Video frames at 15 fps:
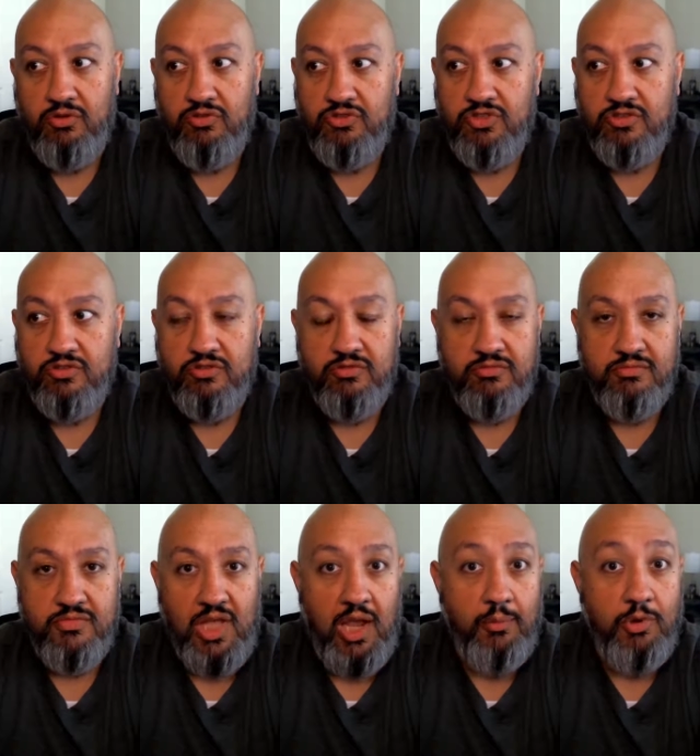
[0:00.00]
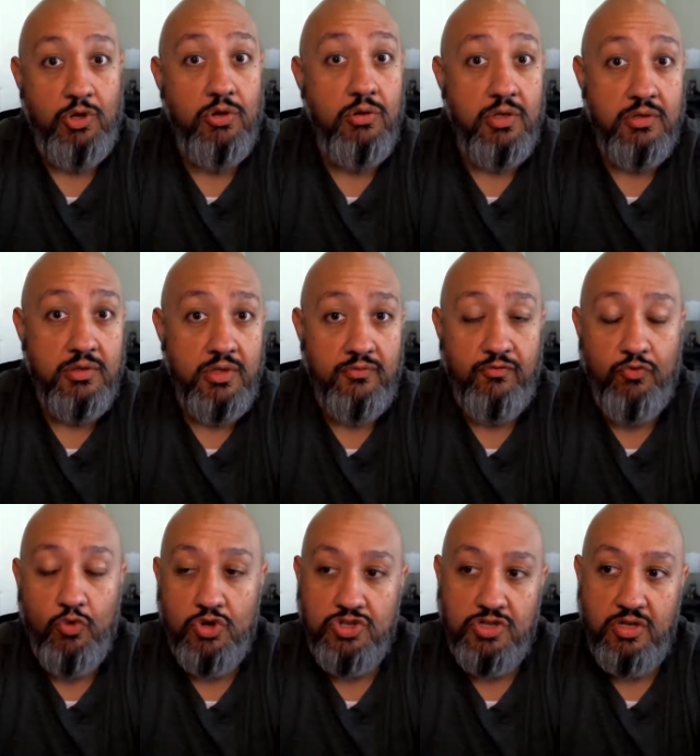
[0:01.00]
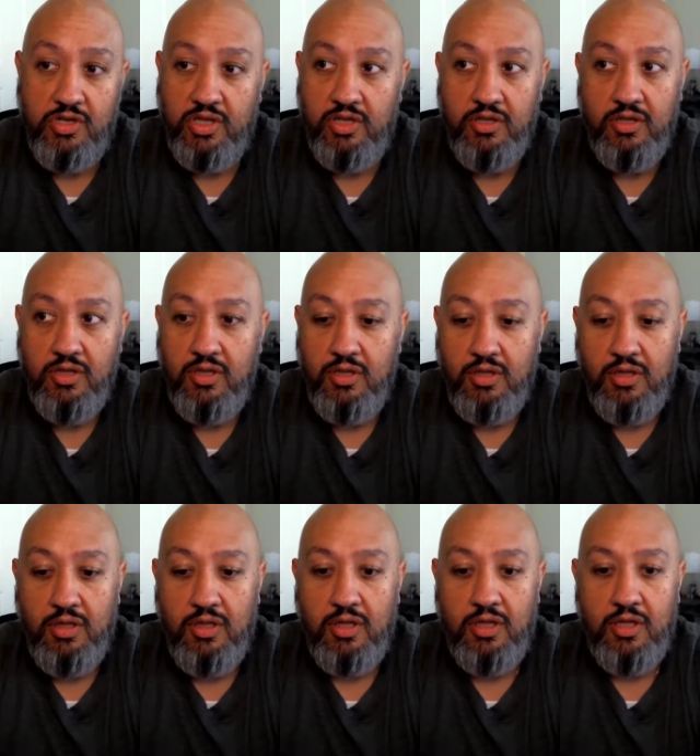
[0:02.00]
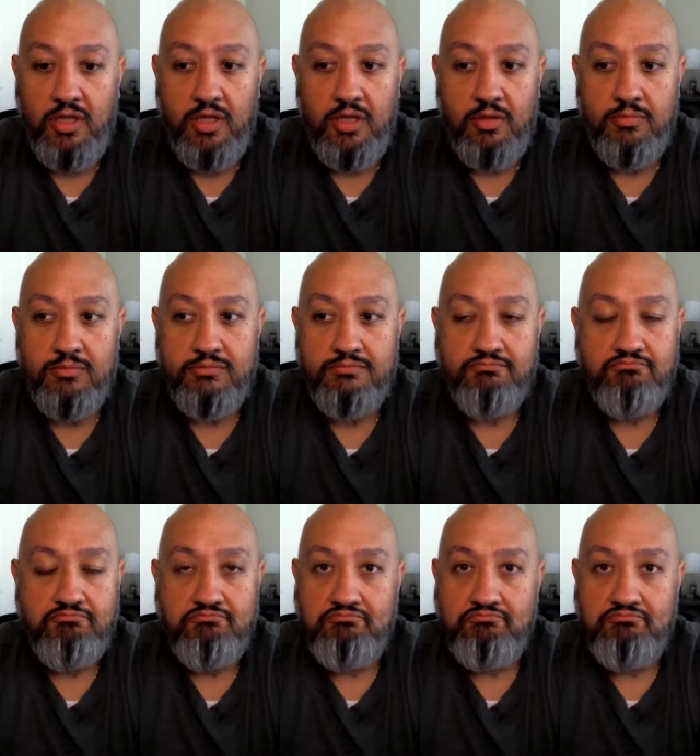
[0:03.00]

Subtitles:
just time to do it. And fortunately, um,